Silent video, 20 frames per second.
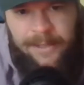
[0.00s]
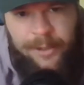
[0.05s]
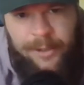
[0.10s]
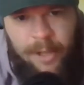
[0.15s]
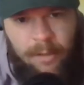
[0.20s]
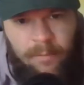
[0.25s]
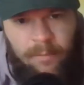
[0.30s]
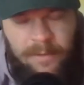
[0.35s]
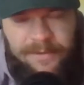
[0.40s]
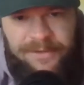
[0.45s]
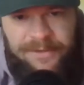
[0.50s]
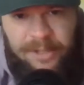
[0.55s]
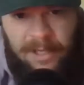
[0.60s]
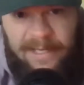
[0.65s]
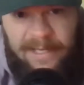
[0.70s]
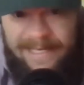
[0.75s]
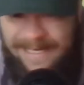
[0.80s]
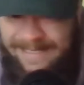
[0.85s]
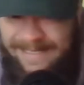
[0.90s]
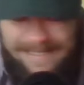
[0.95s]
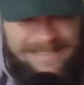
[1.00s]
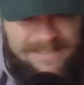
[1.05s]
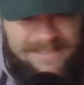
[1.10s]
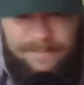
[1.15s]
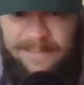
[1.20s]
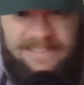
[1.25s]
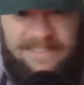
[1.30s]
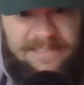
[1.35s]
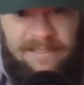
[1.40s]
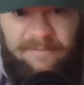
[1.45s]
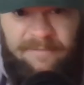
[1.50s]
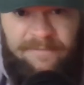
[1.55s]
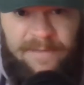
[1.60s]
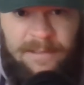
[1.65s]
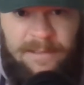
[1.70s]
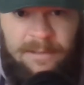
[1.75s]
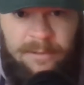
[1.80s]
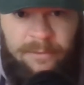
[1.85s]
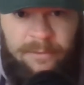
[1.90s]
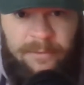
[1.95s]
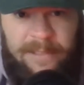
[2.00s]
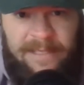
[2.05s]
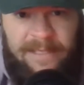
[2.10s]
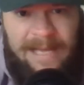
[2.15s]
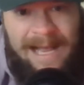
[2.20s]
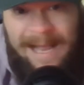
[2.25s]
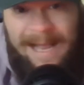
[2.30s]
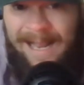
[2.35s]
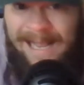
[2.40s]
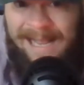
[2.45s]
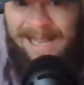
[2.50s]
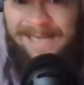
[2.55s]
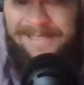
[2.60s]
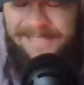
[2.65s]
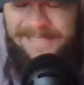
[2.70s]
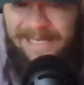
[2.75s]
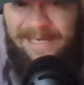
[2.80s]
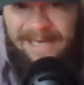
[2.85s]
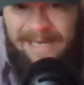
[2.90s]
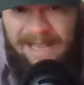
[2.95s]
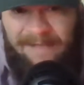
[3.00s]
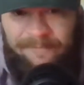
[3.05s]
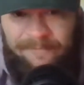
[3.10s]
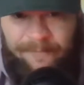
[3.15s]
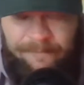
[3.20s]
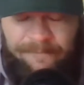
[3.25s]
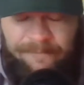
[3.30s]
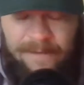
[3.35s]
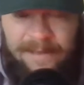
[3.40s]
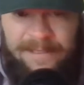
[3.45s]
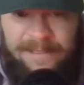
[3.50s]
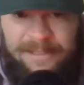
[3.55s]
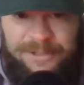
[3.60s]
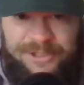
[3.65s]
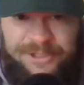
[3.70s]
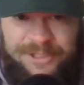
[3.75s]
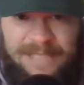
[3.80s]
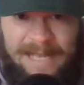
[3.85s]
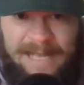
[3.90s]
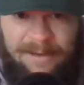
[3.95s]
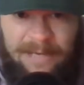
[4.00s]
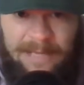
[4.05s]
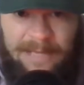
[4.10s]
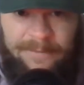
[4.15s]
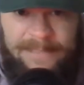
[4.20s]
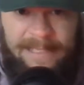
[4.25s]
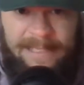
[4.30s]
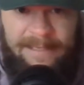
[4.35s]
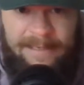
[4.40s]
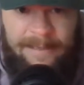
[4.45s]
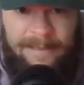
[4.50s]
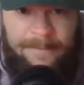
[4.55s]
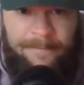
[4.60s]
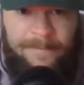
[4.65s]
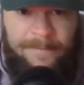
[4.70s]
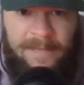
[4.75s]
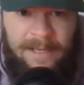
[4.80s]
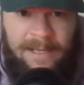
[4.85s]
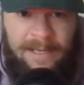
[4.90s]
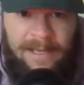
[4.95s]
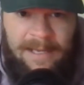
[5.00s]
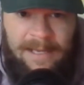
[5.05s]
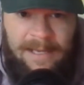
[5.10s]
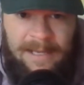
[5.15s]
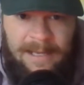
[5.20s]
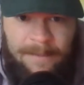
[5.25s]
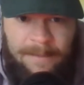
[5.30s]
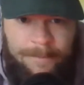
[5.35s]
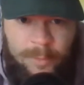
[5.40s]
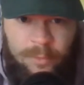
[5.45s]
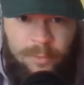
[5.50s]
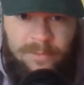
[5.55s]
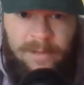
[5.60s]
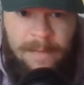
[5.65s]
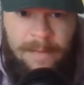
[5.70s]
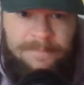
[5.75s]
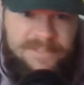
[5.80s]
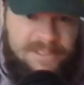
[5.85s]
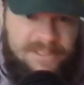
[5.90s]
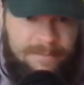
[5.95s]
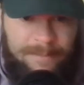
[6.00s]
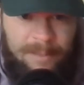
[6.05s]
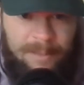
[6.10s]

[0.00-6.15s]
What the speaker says: No one thought, and that's myself included. I did have a friend, and shout out to him, who comes to my